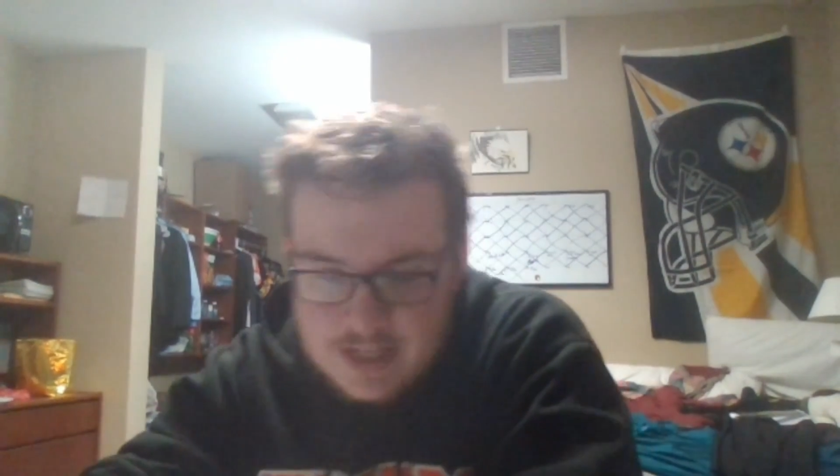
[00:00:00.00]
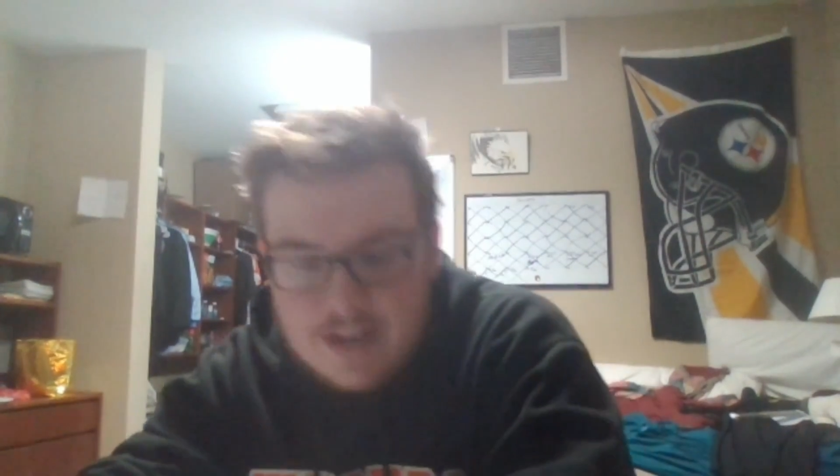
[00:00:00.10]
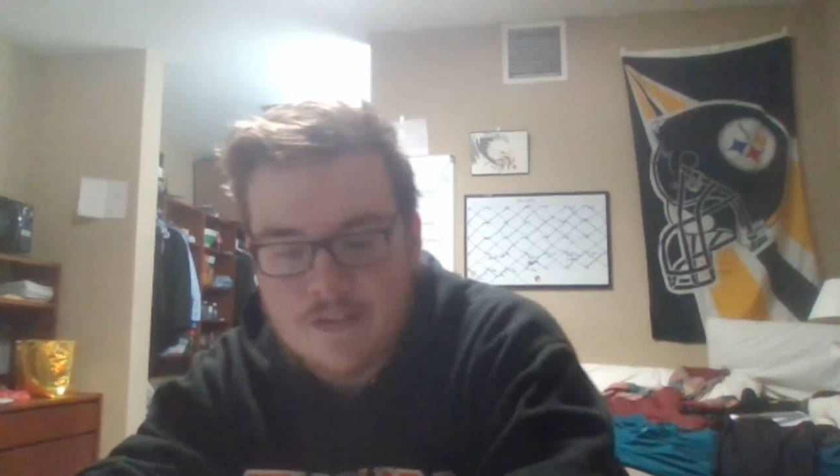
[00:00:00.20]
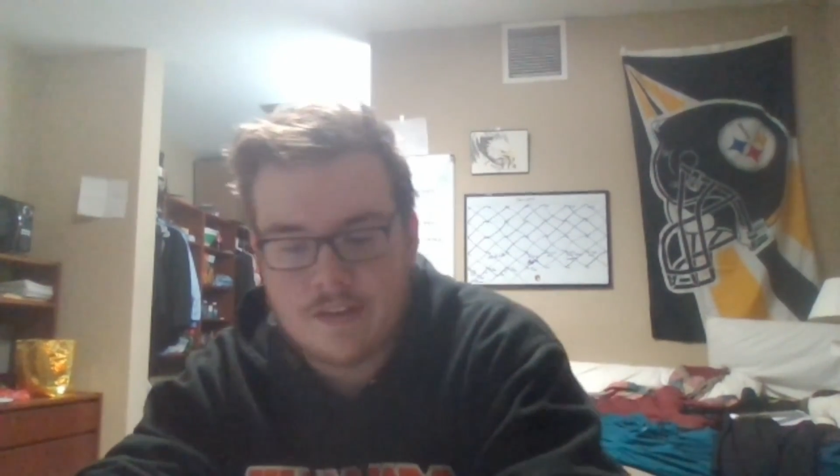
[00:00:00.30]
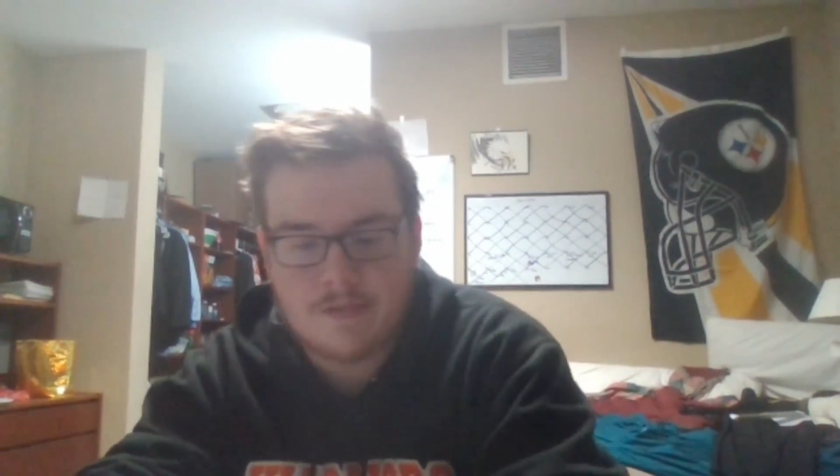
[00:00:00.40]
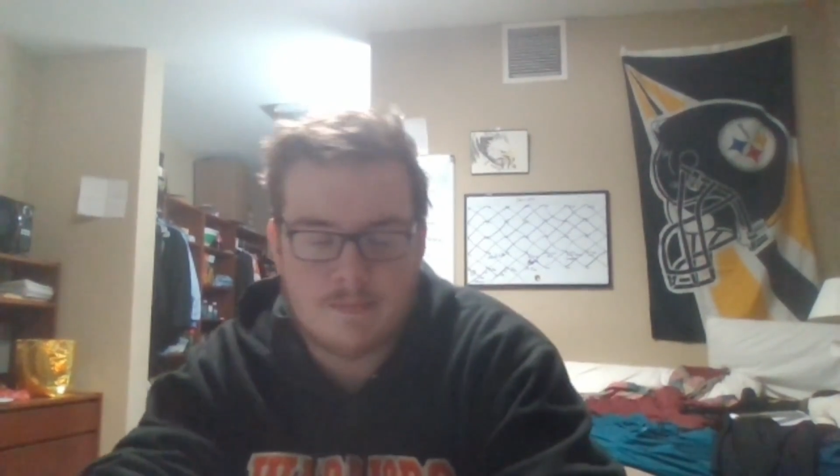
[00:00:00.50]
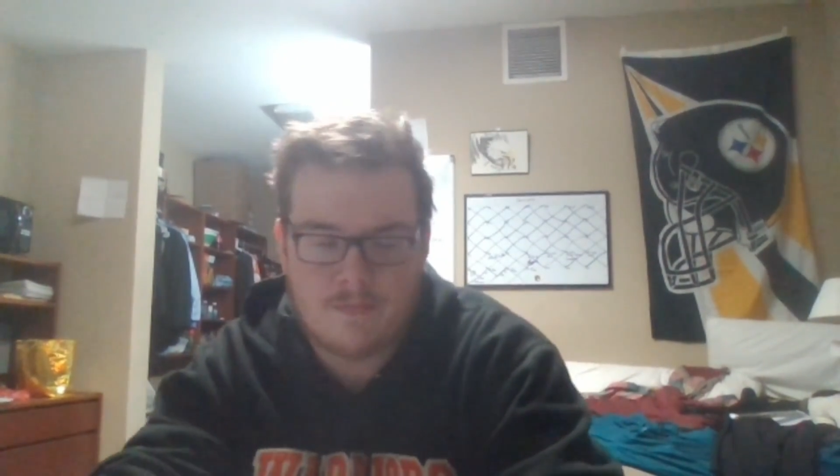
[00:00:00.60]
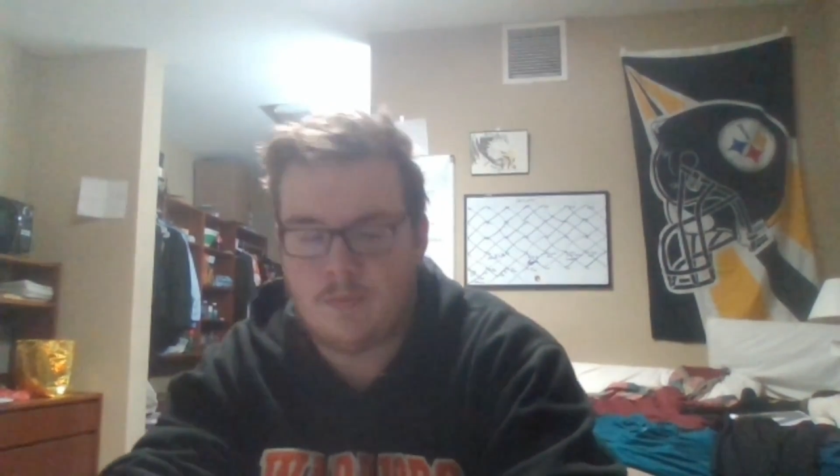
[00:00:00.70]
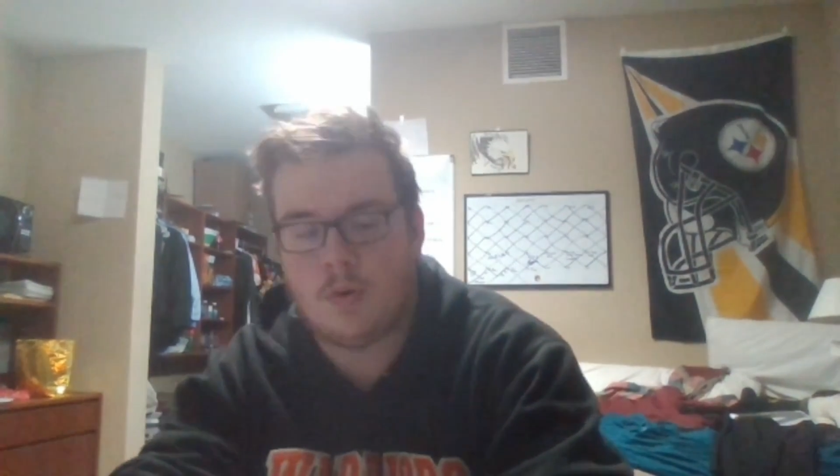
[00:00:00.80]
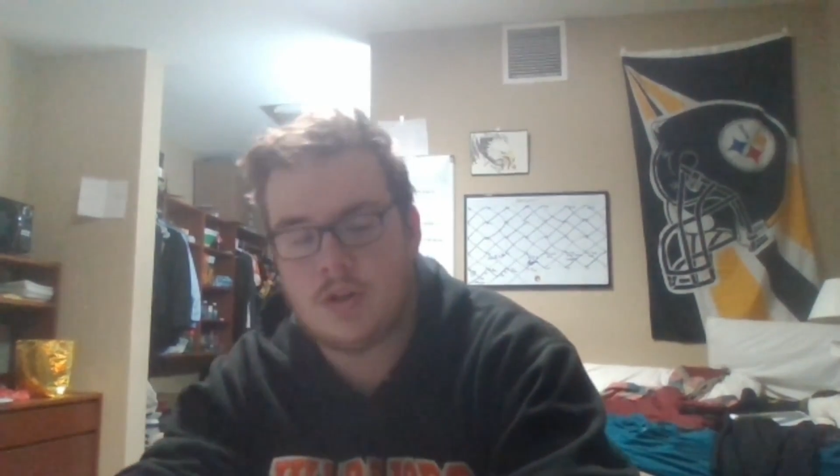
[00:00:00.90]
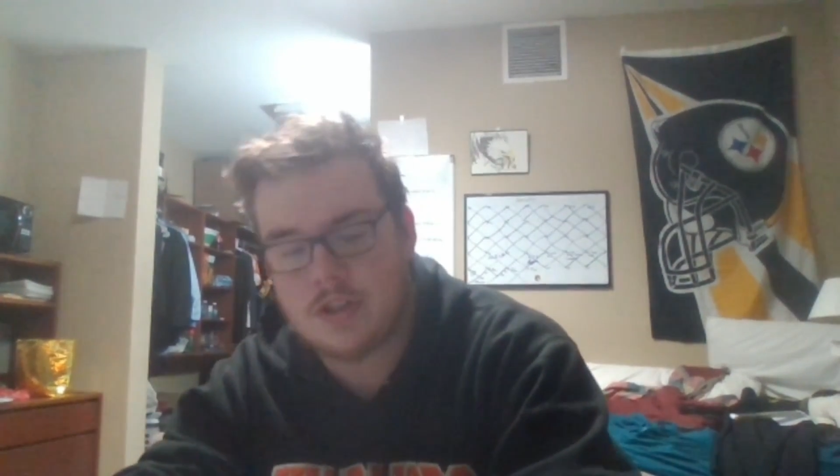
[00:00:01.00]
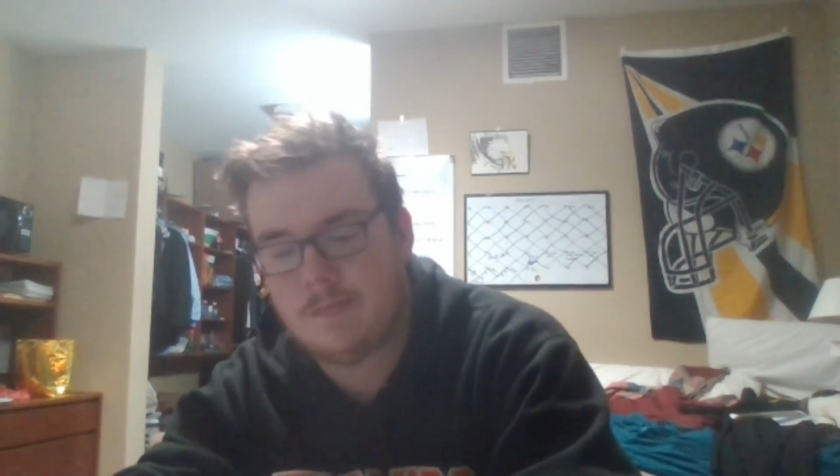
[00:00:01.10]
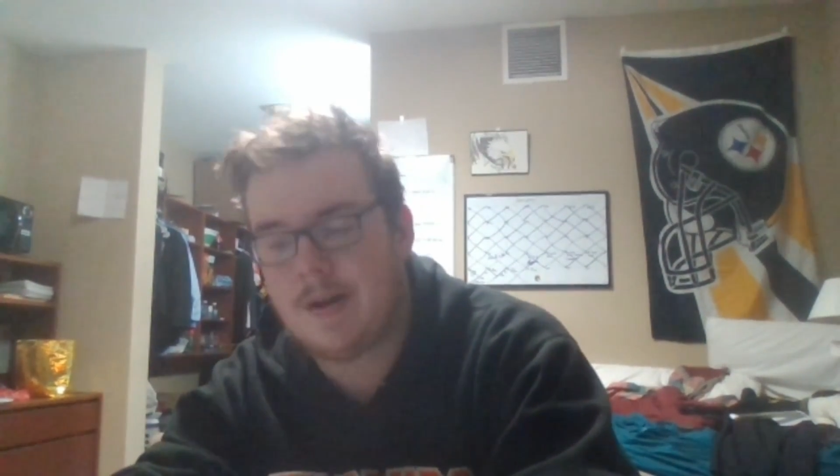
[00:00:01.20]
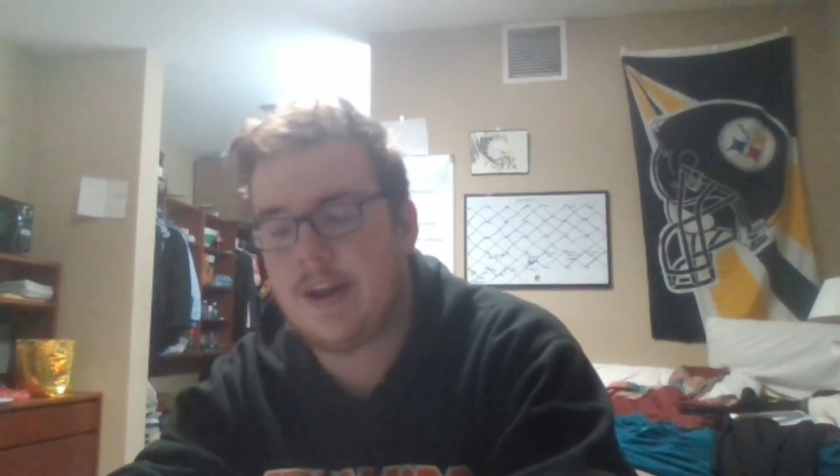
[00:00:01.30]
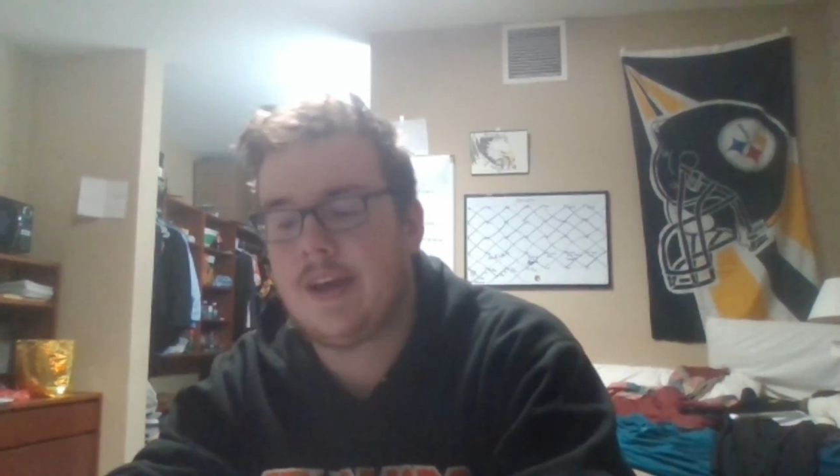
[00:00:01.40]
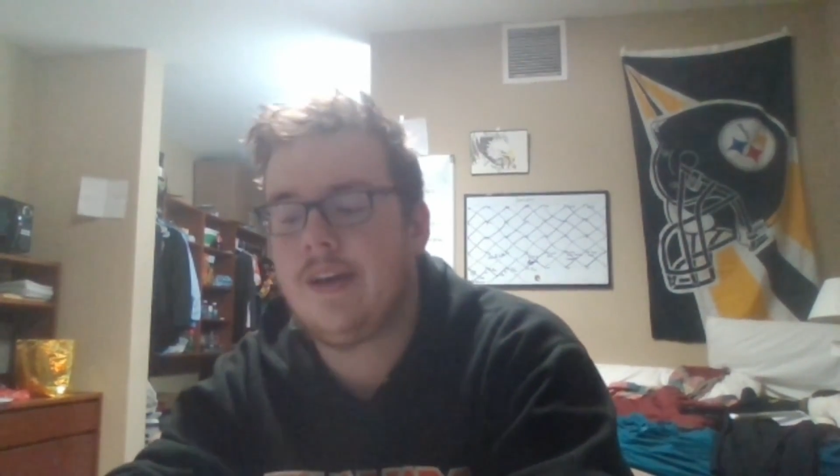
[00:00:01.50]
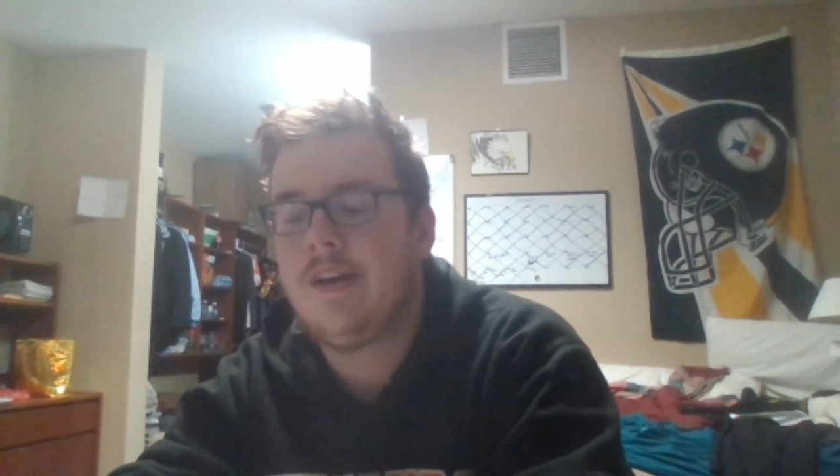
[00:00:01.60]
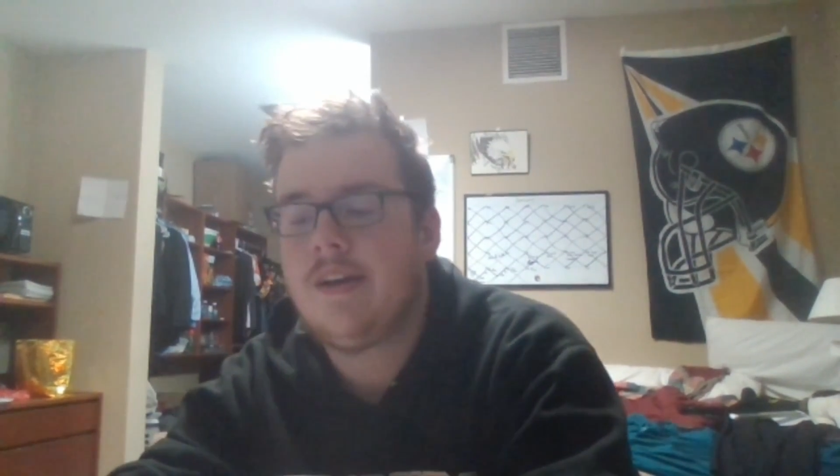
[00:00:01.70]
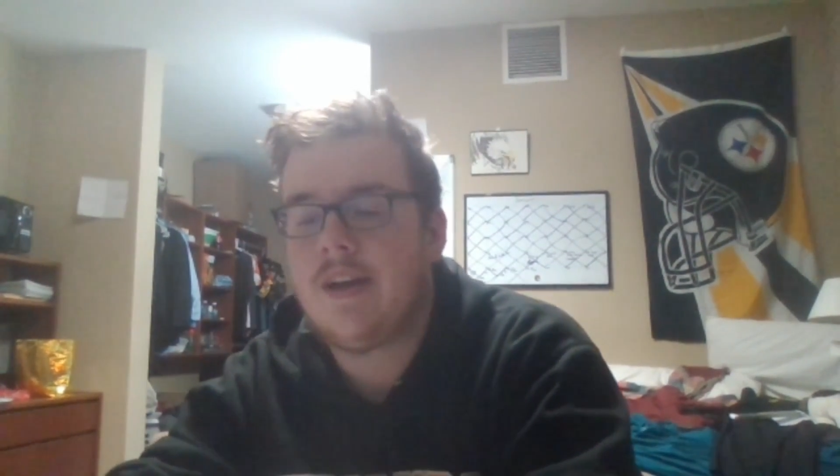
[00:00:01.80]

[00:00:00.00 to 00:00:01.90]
significant portion of money,